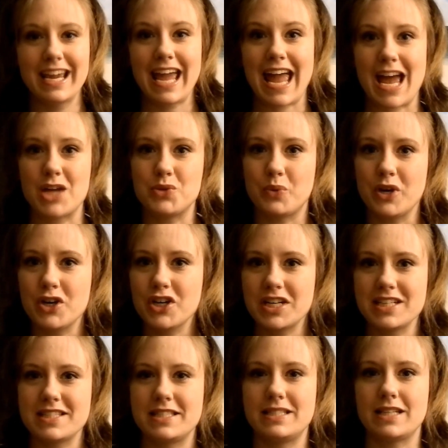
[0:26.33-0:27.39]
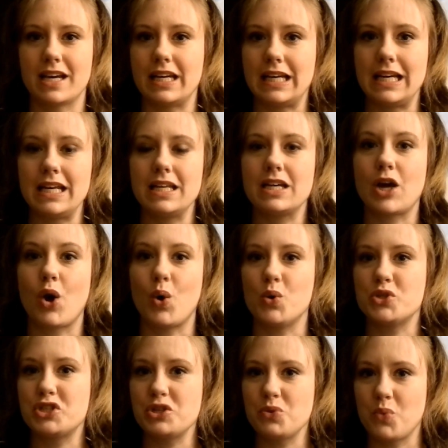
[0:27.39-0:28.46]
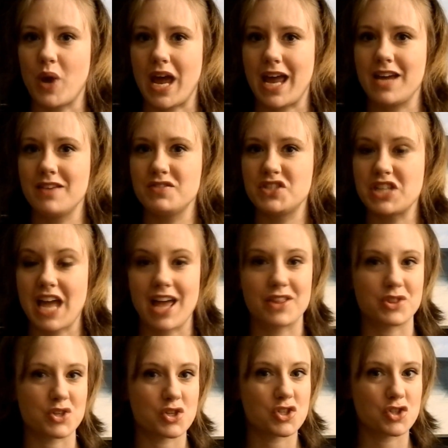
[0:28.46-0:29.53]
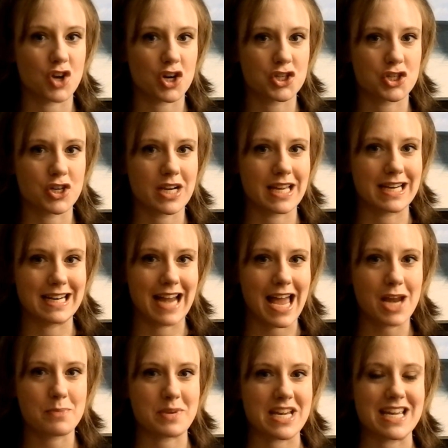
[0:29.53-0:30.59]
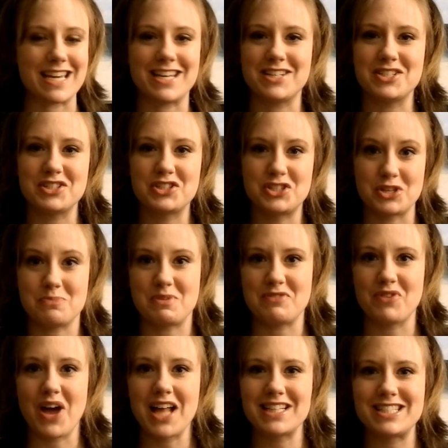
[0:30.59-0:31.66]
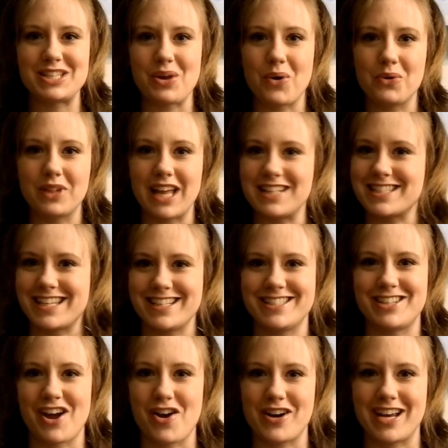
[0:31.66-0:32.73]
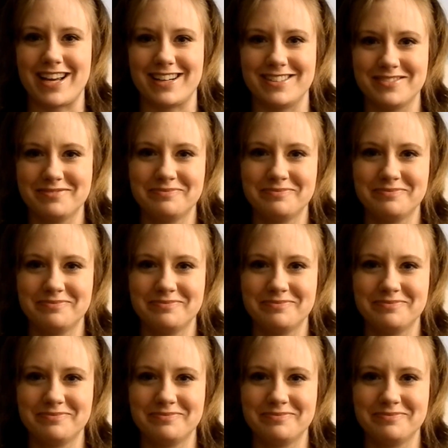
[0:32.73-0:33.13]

and we're going to study ocean waves and their structure and anatomy. It should be fun, so let's get started.